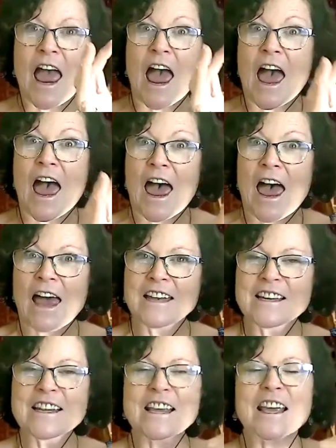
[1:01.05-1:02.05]

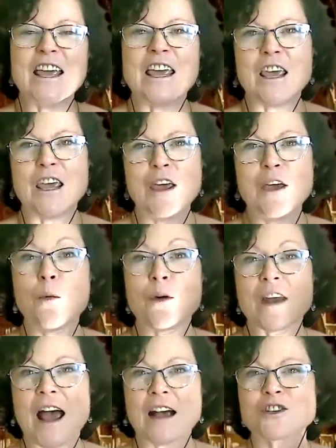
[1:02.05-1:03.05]
and he would
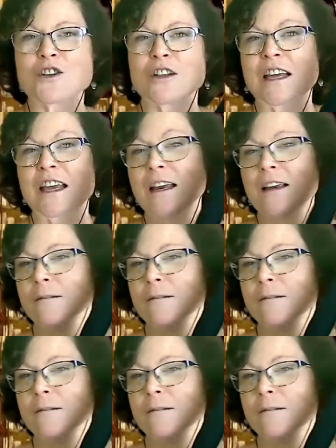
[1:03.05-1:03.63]
actually